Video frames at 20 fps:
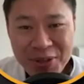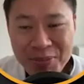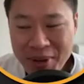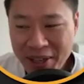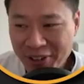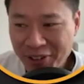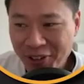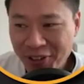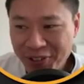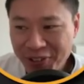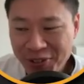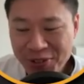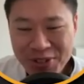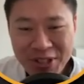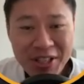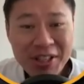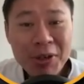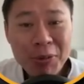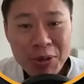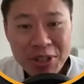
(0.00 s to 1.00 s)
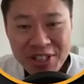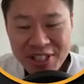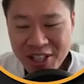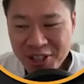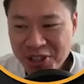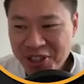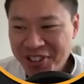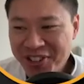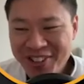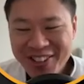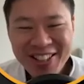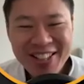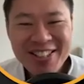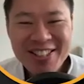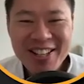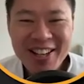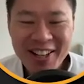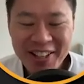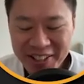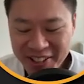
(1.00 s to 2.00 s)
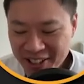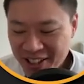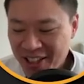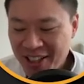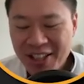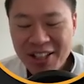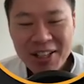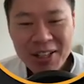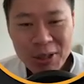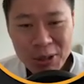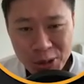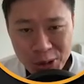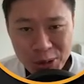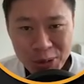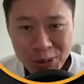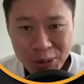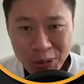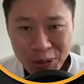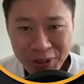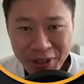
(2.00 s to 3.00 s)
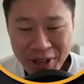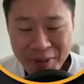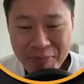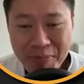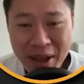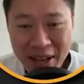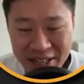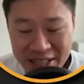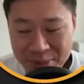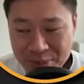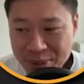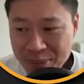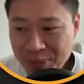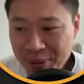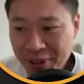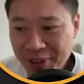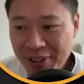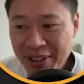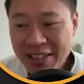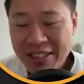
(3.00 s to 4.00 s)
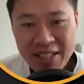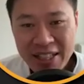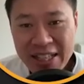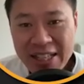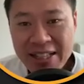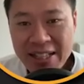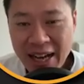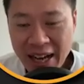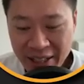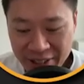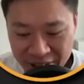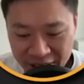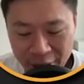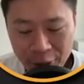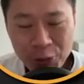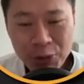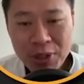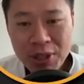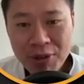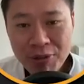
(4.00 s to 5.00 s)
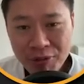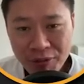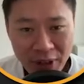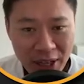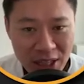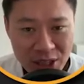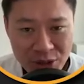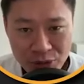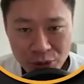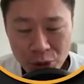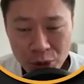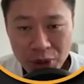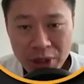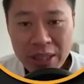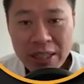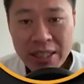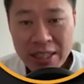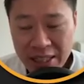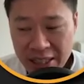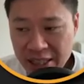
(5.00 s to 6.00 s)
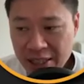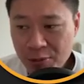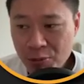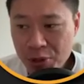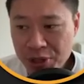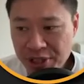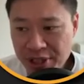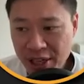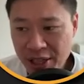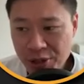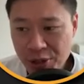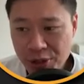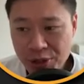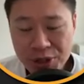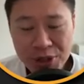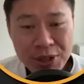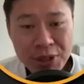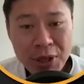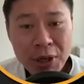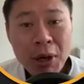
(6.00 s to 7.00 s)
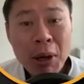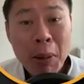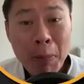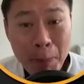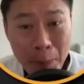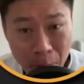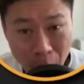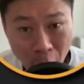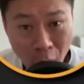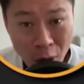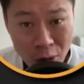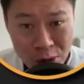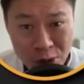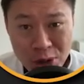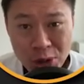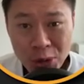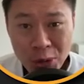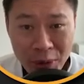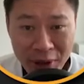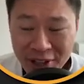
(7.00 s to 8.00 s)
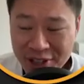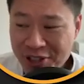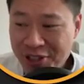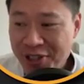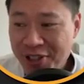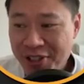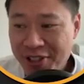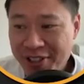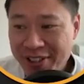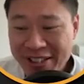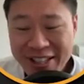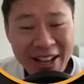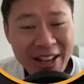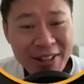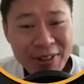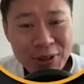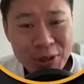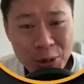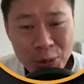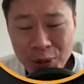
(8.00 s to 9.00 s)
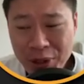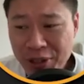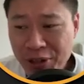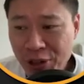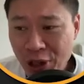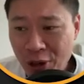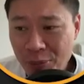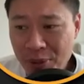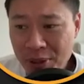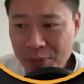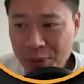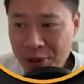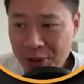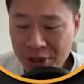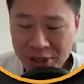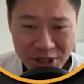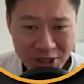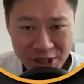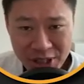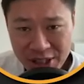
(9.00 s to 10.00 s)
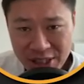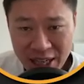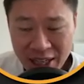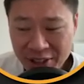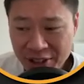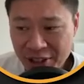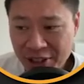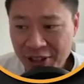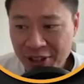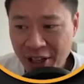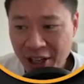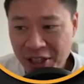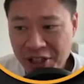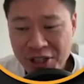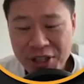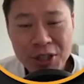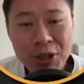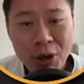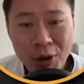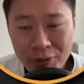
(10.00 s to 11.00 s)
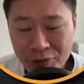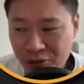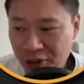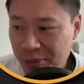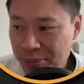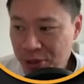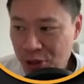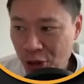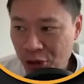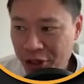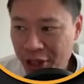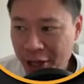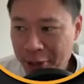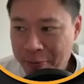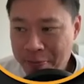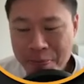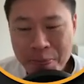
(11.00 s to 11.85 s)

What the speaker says: in McDonald's in a recession is that you should know that many people eat unhealthy fast food in recessions. More so actually than during normal periods. This article actually confirms on that.